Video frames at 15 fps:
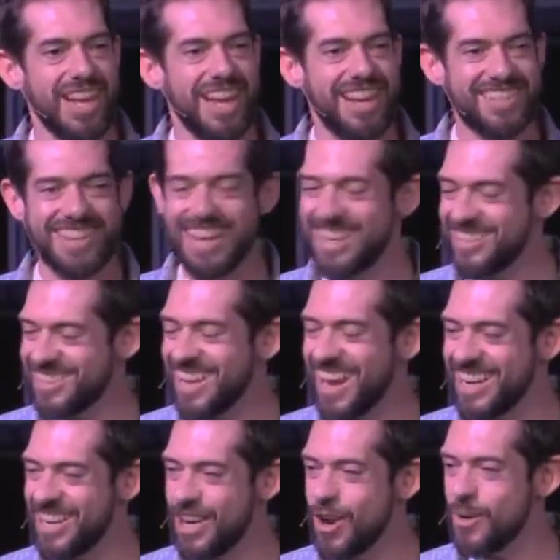Isn't that
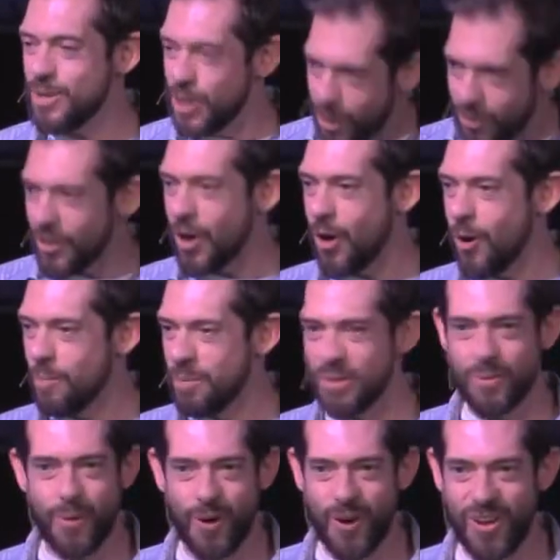exciting to know you're the hope of the
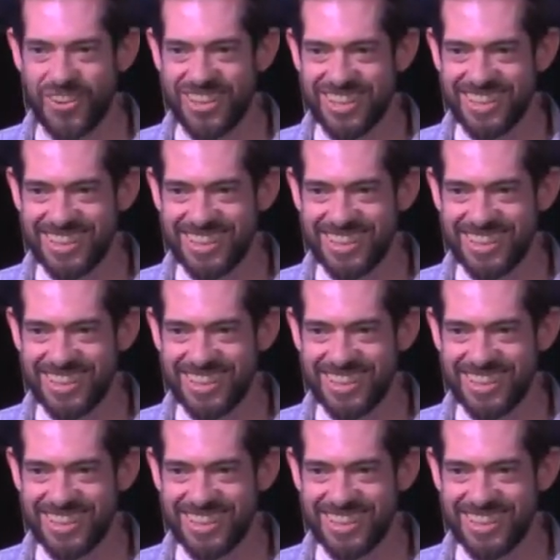world?